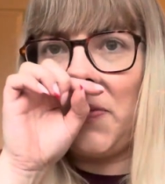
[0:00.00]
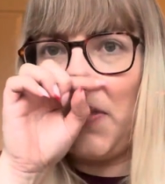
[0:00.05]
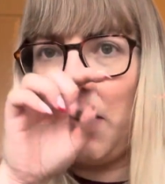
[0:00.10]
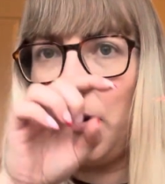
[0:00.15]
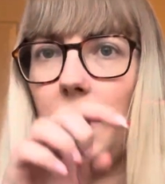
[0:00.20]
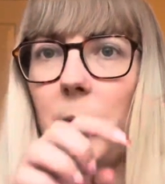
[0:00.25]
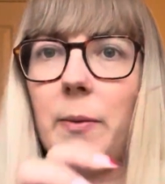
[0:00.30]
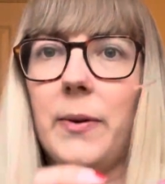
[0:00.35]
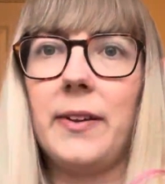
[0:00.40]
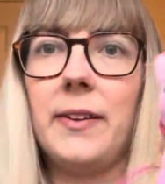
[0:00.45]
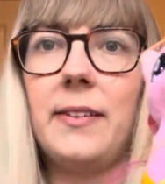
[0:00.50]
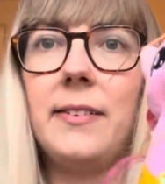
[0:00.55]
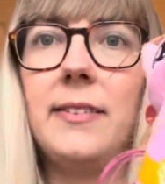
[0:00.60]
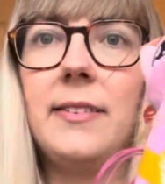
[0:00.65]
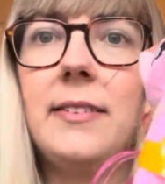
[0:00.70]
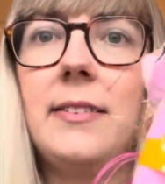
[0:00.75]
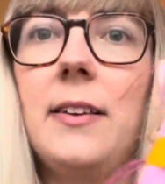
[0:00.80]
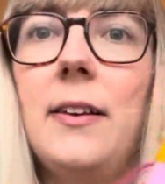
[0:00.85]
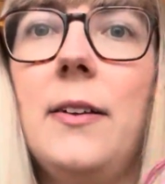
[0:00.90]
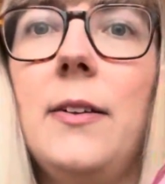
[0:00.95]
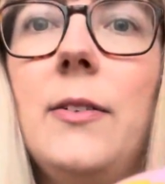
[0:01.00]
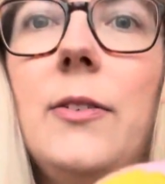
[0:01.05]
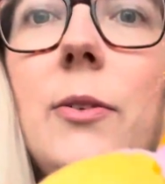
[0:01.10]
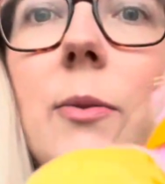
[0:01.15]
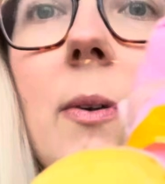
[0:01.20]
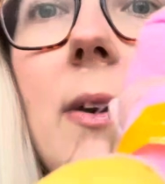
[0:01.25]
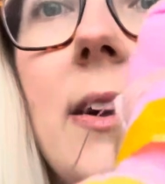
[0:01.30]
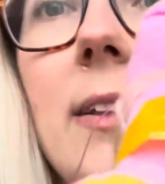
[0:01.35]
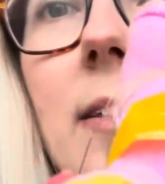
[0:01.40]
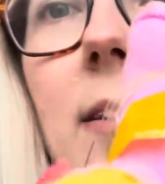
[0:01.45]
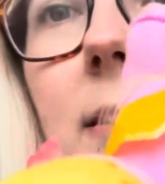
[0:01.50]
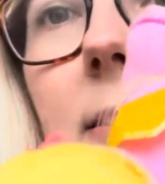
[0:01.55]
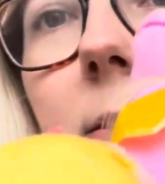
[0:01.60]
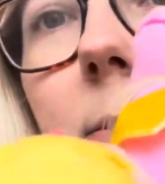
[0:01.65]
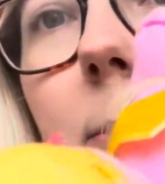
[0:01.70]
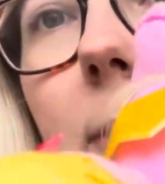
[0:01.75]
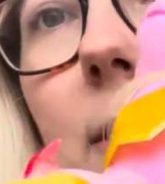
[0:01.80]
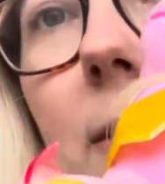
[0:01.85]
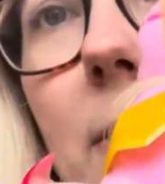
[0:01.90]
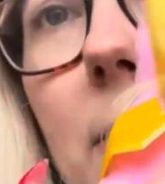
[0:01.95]
who is Twilight
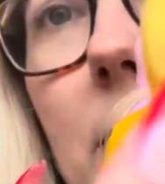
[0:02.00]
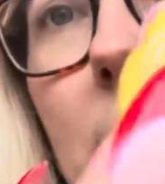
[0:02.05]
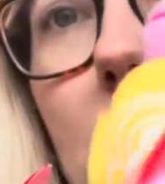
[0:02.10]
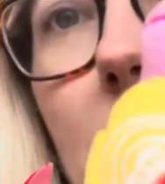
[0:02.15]
Sparkle's